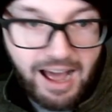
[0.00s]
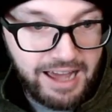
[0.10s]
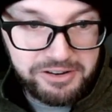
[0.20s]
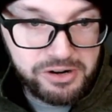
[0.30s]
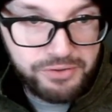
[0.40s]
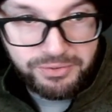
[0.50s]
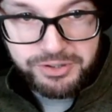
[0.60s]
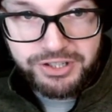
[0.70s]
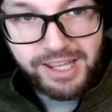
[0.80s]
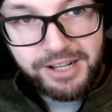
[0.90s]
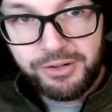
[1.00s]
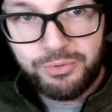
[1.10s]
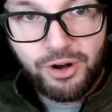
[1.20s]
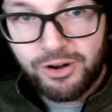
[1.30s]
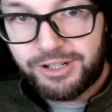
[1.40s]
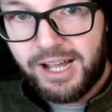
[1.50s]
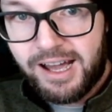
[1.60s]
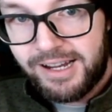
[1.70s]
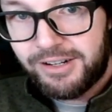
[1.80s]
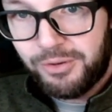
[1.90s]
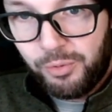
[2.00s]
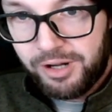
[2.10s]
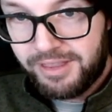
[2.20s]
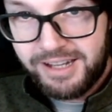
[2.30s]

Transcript: I don't know if I'm just getting the wrong kind or what.